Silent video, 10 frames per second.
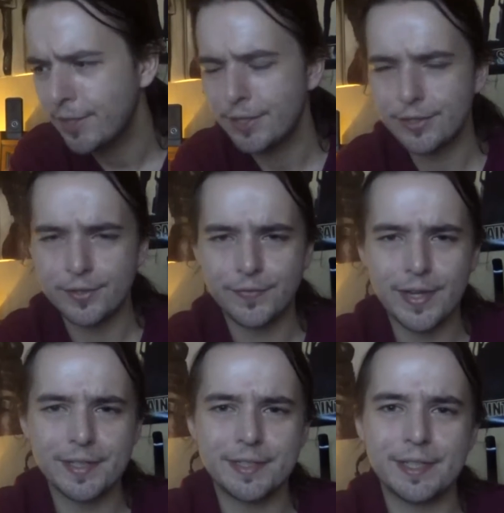there's a
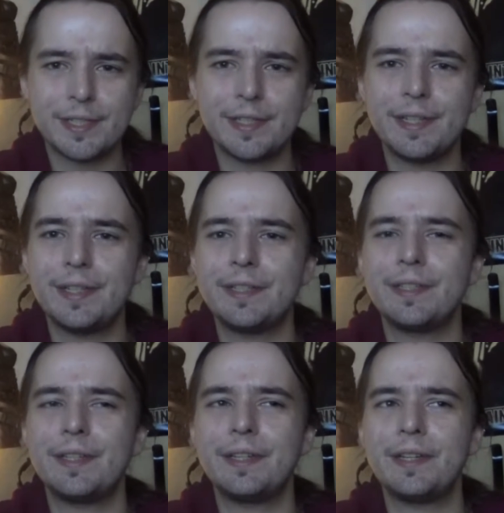fight scene
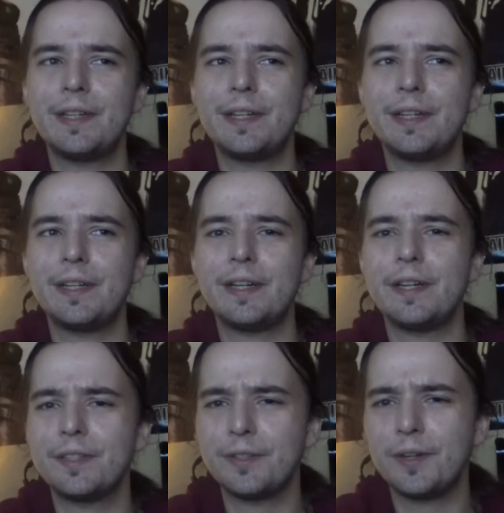and there
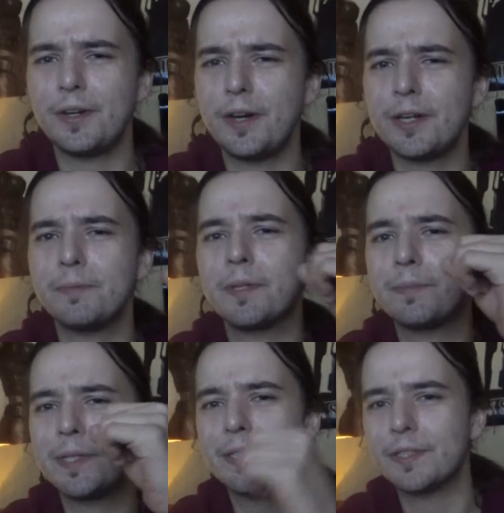are
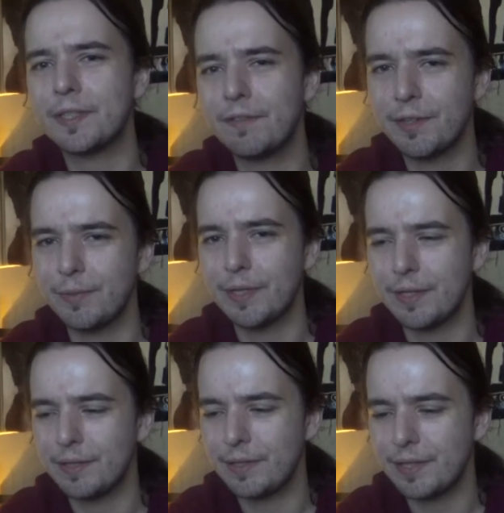onomatopoeias
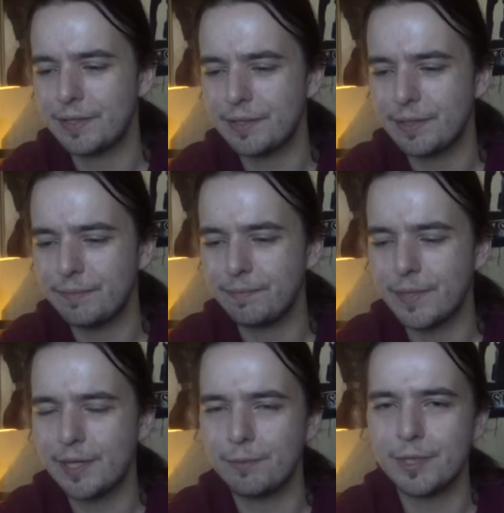everywhere, like
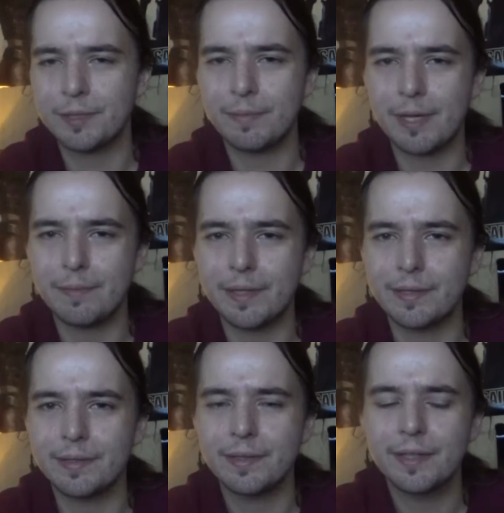Adam West
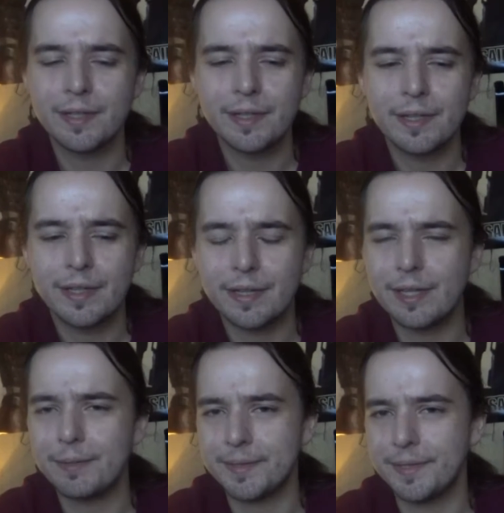Batman. And
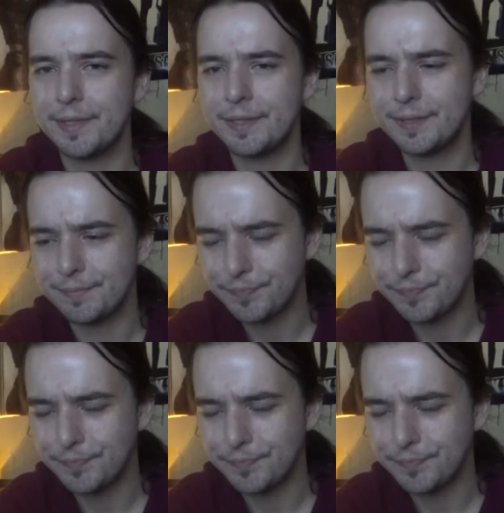that was nice.